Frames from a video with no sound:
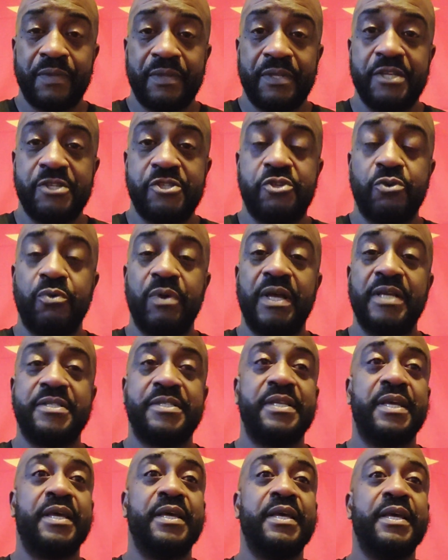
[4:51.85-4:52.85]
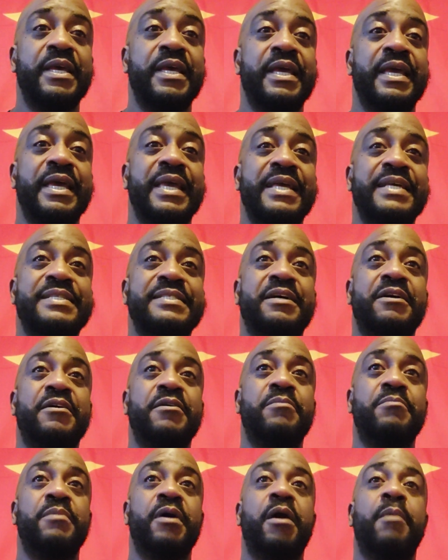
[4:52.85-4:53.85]
Just do his, he's
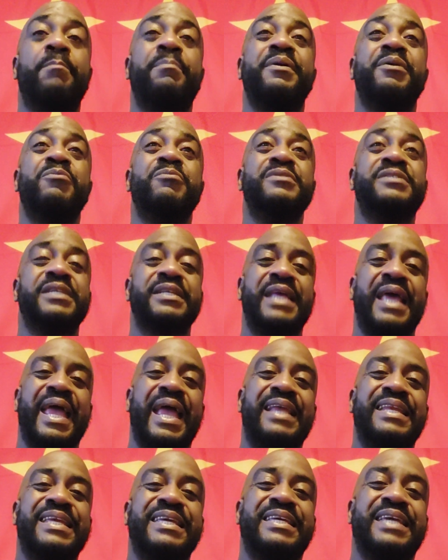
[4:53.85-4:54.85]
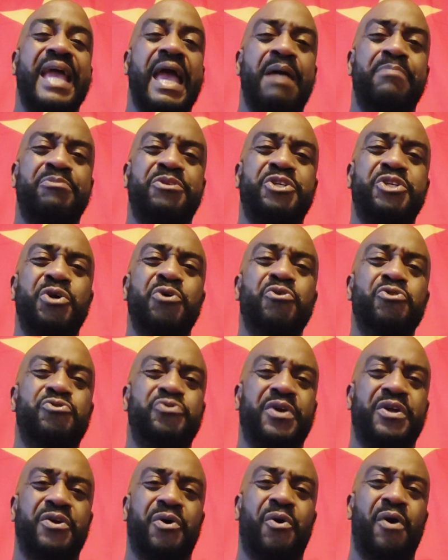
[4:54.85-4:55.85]
um abusing handicapped
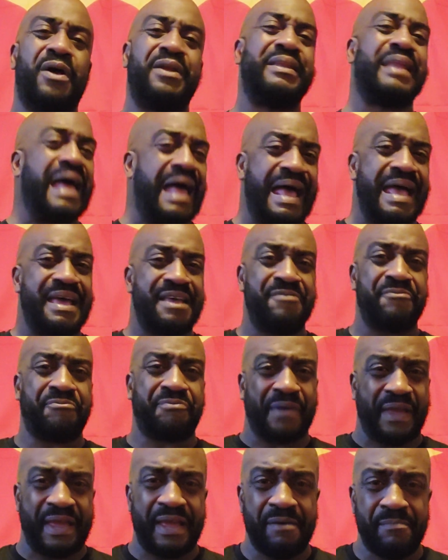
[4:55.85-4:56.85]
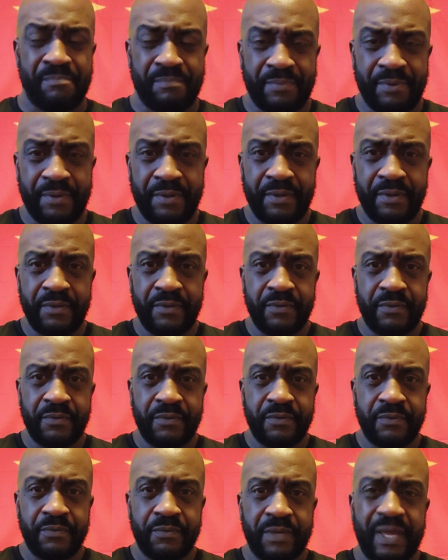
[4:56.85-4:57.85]
children online, fam.
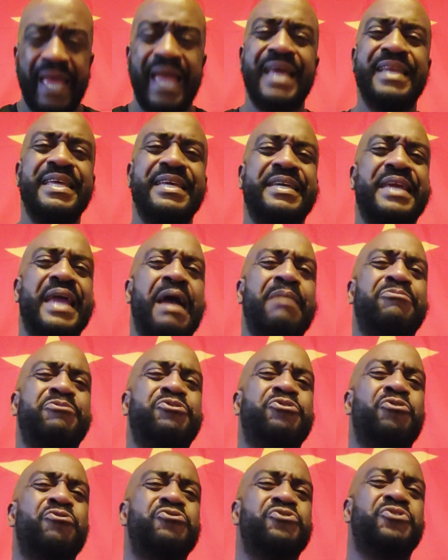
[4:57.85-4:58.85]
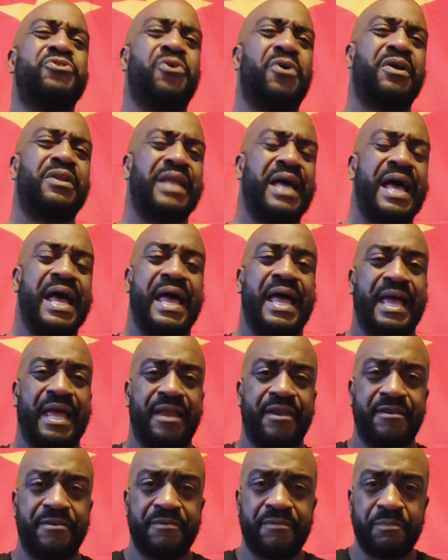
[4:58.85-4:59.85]
Handicapped children
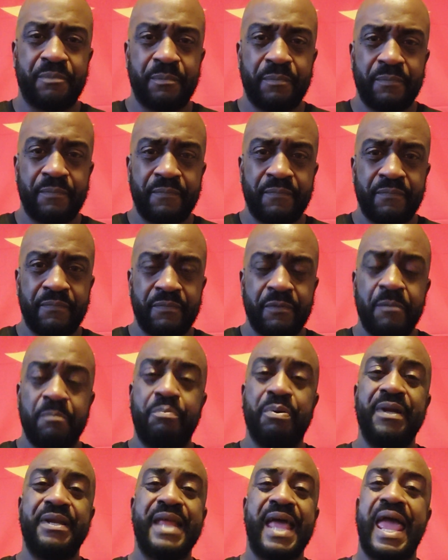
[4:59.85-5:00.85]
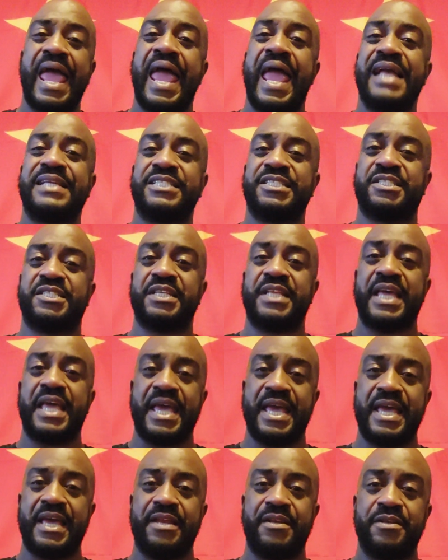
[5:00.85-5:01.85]
online. Putting axes to the
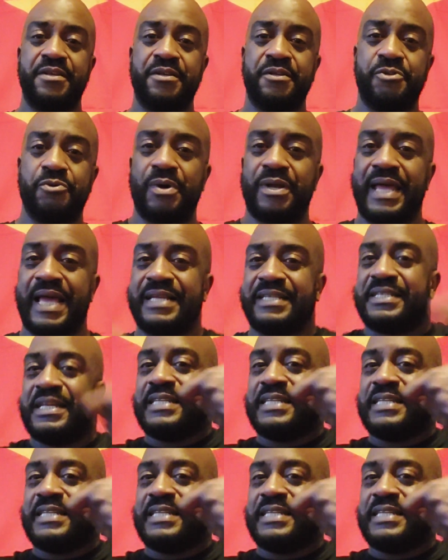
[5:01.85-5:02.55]
head, doing like